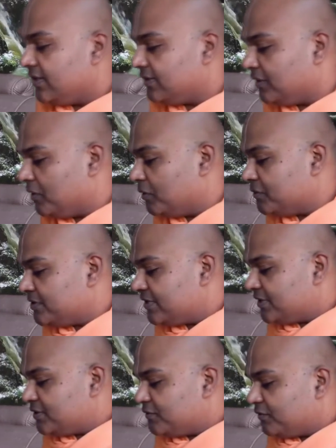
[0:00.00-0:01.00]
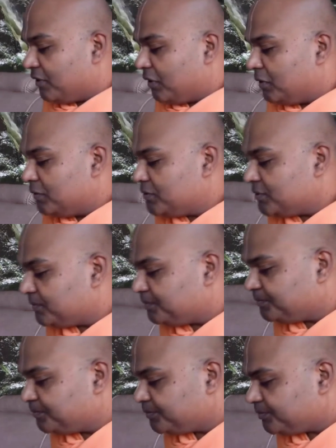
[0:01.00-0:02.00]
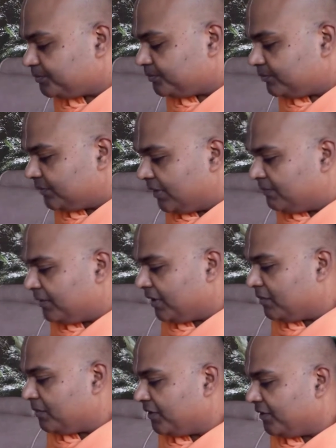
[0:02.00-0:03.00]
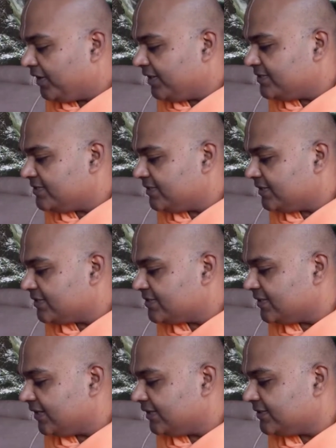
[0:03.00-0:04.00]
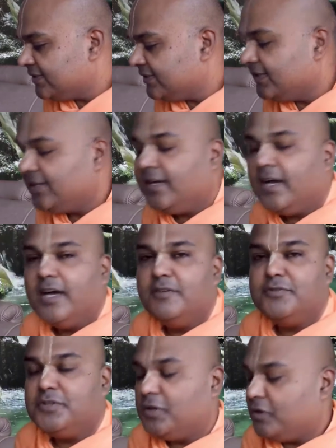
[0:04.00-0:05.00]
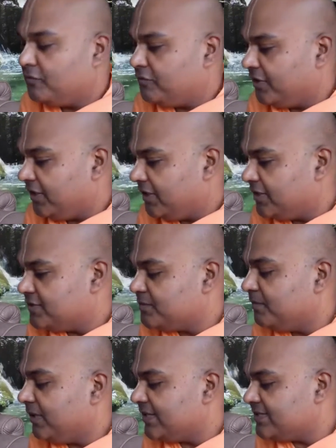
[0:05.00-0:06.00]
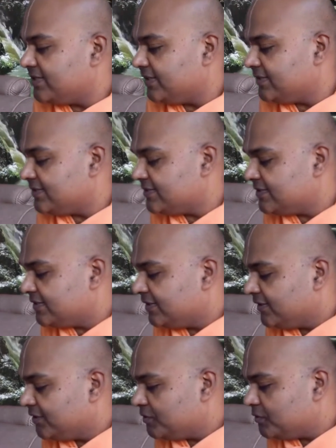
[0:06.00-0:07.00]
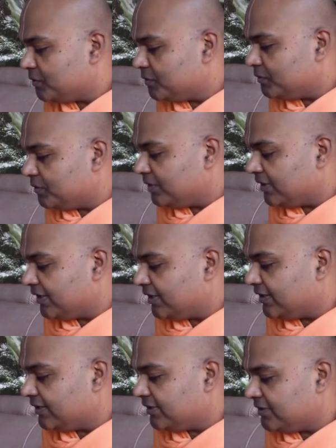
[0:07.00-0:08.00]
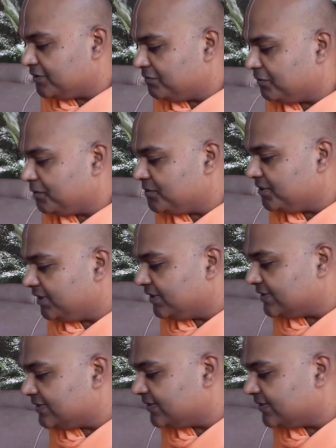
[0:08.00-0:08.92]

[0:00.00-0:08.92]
It goes as follows. Prabhupada writes in this letter, after offering his blessings to the devotee, he